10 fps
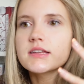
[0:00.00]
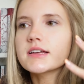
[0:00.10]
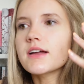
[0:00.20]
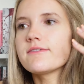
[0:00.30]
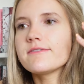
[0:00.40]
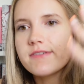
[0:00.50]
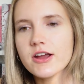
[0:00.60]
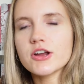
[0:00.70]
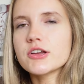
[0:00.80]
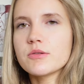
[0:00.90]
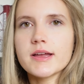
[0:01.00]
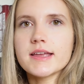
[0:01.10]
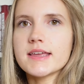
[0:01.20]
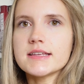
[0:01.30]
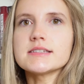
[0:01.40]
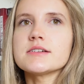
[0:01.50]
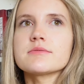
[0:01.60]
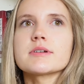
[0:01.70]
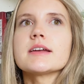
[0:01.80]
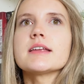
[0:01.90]
Like a very quick, easy
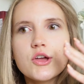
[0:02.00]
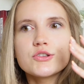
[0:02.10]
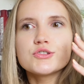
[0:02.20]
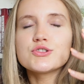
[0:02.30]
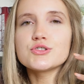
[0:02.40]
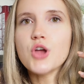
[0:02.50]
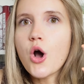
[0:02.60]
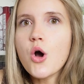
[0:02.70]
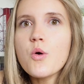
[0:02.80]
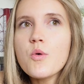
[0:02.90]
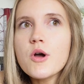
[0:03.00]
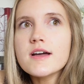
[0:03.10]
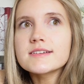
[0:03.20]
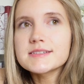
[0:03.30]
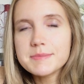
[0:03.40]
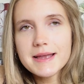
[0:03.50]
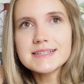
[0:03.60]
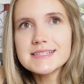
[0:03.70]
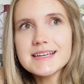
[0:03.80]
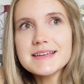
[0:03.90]
read so
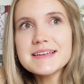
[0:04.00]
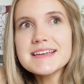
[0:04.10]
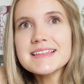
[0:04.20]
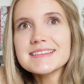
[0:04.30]
spicy,